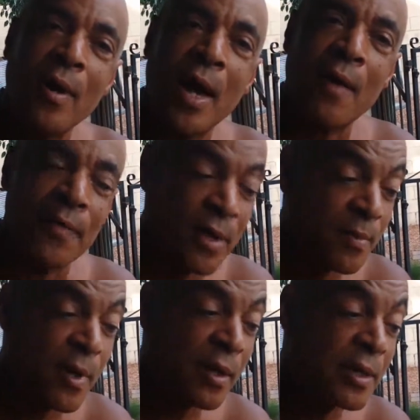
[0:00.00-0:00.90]
African
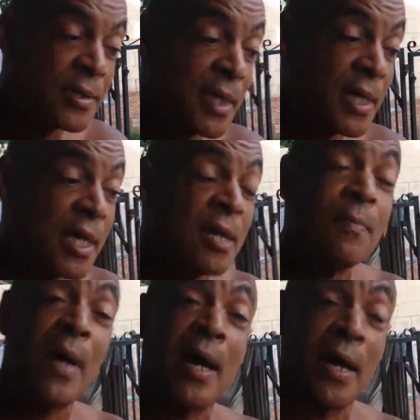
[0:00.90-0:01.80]
Americans get hit
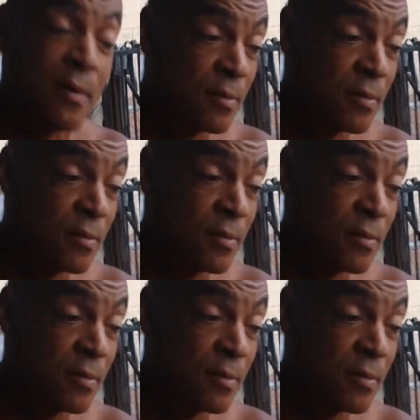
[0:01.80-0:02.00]
by...